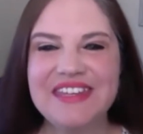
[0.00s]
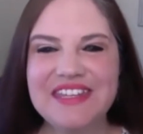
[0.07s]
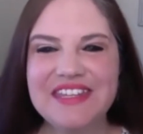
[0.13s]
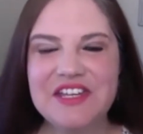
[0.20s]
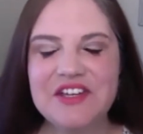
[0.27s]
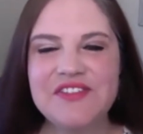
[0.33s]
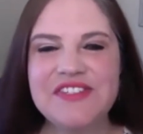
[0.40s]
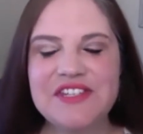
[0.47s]

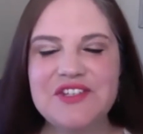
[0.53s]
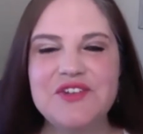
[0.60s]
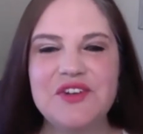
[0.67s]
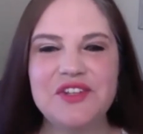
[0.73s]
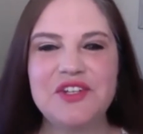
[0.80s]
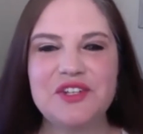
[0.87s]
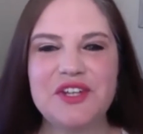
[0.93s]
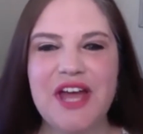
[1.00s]
it's, you
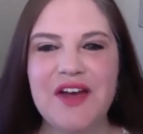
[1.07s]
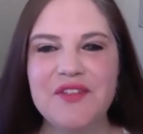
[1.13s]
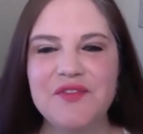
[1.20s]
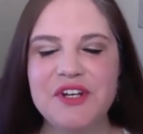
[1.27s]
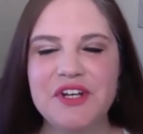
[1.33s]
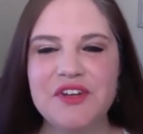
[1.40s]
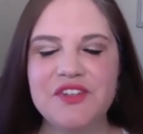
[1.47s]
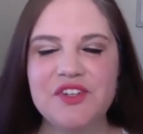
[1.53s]
literally have the
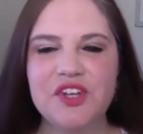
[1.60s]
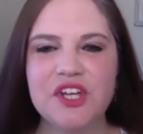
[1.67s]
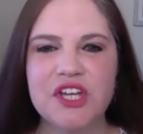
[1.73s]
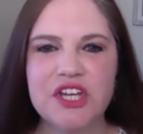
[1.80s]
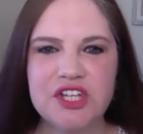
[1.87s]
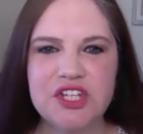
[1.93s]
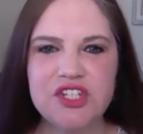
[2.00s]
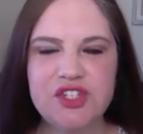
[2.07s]
video. They're like,
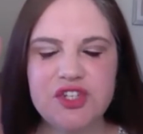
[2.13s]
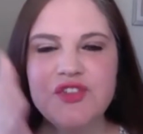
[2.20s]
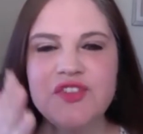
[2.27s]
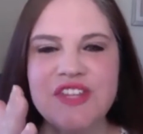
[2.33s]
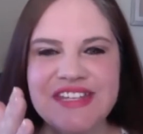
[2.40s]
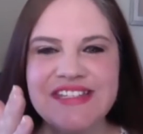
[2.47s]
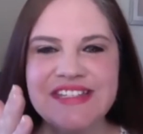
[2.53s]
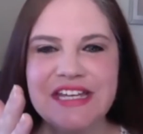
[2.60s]
do
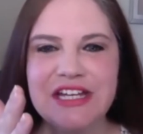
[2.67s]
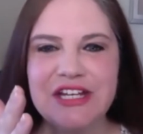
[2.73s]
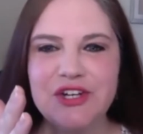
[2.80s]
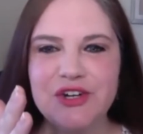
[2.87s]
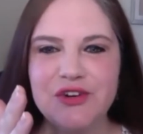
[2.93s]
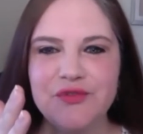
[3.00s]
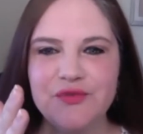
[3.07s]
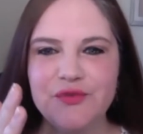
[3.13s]
this in
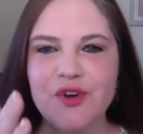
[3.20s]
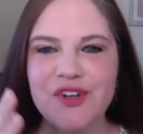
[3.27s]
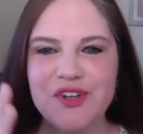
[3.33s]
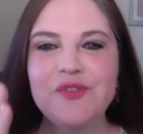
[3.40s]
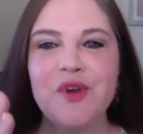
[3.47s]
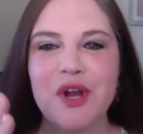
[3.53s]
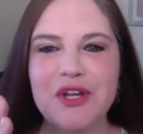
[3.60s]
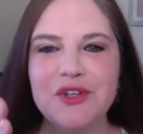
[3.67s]
your
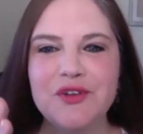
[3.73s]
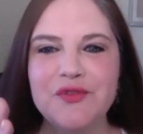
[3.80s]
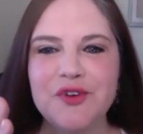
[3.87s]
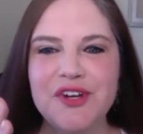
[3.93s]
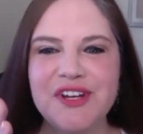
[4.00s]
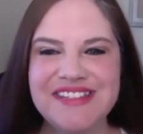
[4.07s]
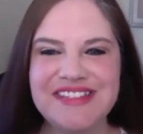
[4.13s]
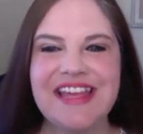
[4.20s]
regular
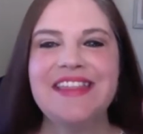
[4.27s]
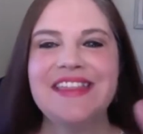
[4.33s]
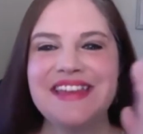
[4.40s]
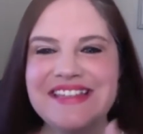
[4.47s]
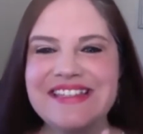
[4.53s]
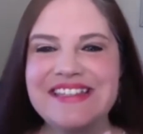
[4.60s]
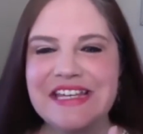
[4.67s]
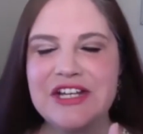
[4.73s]
voice and
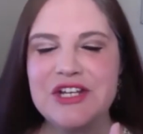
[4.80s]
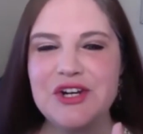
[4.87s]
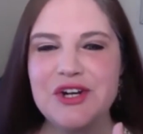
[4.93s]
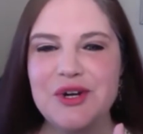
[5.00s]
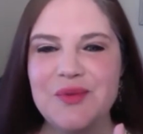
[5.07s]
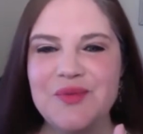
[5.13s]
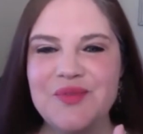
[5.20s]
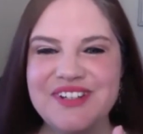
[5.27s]
this in
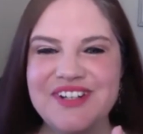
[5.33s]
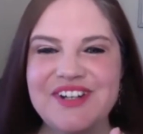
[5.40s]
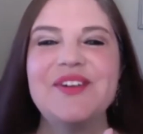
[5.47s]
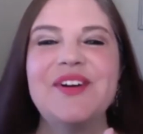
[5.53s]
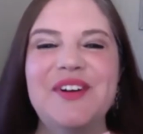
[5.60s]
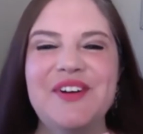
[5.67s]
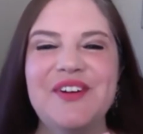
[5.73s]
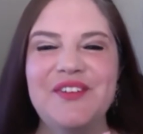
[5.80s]
your
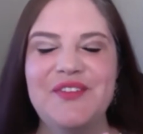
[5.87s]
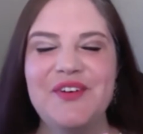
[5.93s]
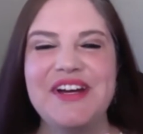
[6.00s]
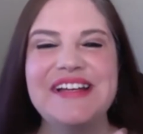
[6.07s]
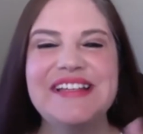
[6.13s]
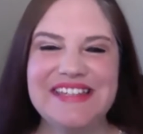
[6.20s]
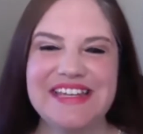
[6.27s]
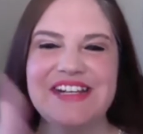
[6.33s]

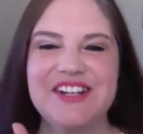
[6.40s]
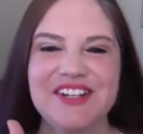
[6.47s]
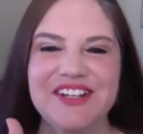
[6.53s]
voice, and you're